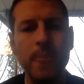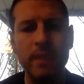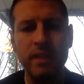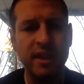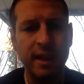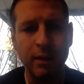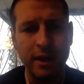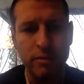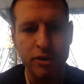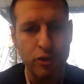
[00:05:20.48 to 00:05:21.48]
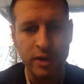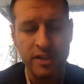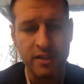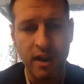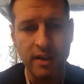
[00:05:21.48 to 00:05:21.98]
The thing I don't like about shorting
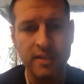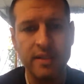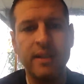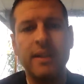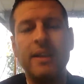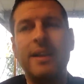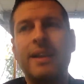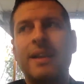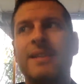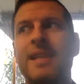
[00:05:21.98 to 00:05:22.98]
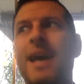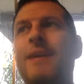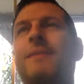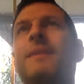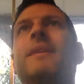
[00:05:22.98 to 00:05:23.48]
stocks is
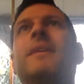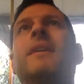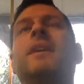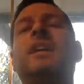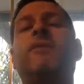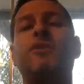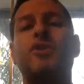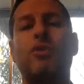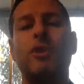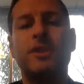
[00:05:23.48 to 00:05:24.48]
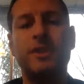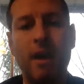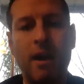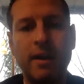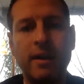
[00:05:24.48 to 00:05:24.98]
that if you short a
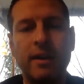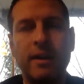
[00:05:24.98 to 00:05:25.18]
stock